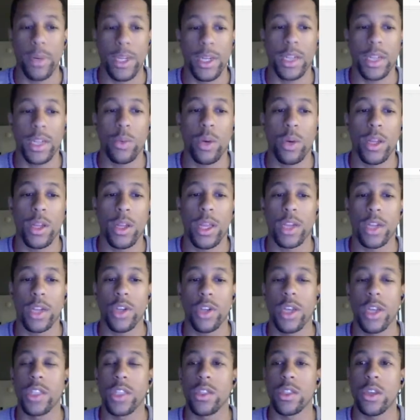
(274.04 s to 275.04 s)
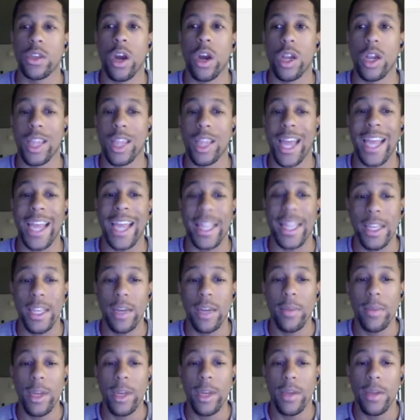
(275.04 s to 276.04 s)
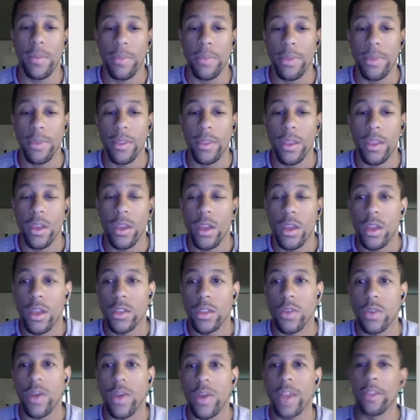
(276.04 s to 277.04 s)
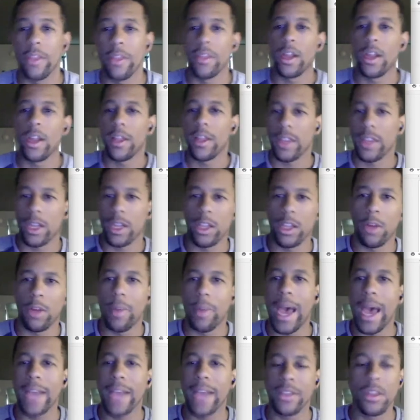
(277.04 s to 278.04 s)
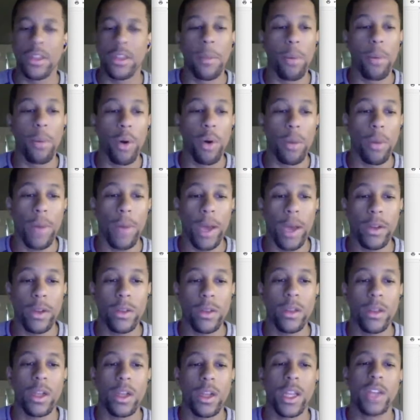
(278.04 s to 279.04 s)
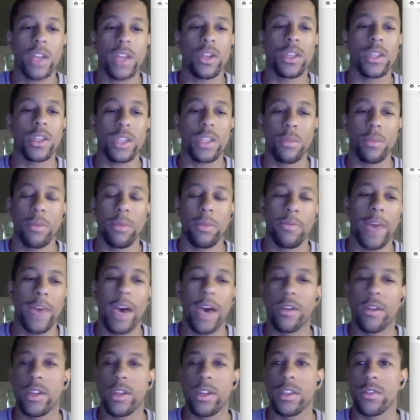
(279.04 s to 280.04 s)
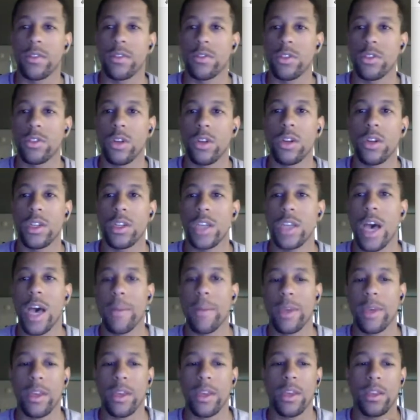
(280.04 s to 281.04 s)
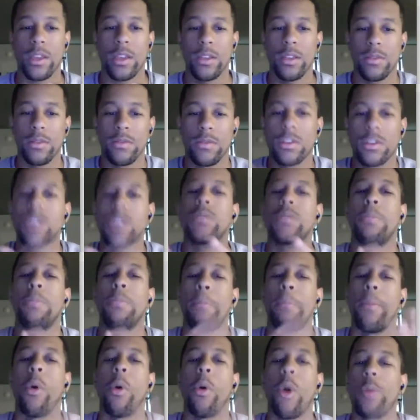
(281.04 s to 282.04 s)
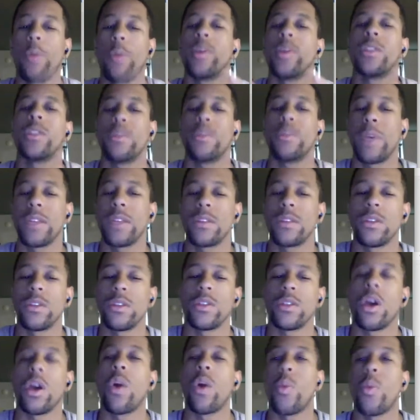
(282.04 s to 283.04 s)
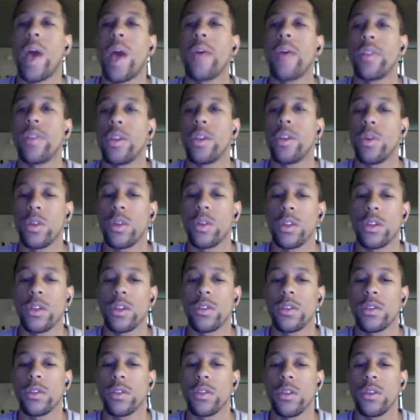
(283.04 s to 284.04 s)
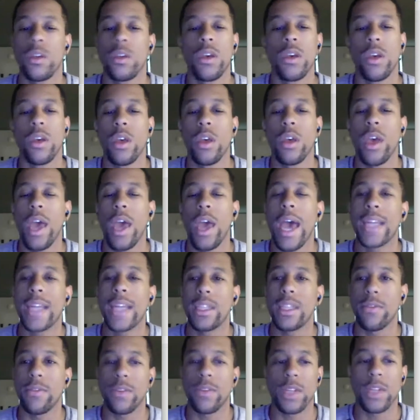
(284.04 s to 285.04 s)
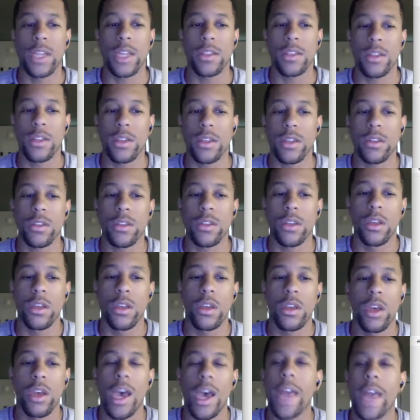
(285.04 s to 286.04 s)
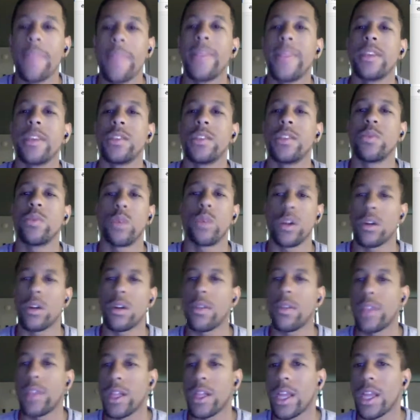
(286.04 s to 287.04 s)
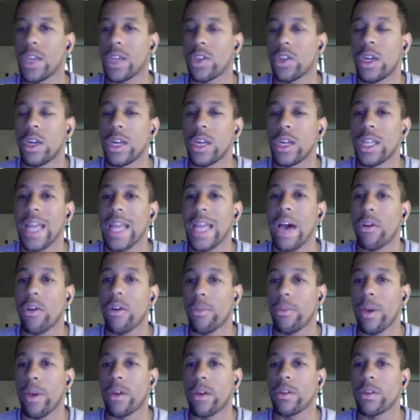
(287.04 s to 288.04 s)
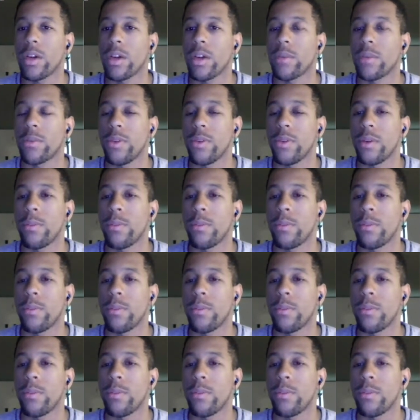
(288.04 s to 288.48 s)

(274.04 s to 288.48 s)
where electrons are likely to be. So rather than on the clear path in the Bohr model, electrons can be found in certain atomic orbit spaces around the nucleus at different densities. And this is where the electron cloud model comes from.